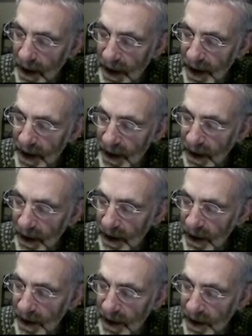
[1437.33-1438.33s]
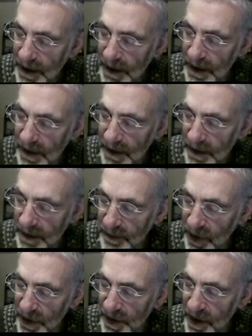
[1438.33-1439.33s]
a I in the
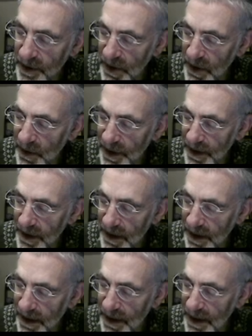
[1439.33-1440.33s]
polynomial ring k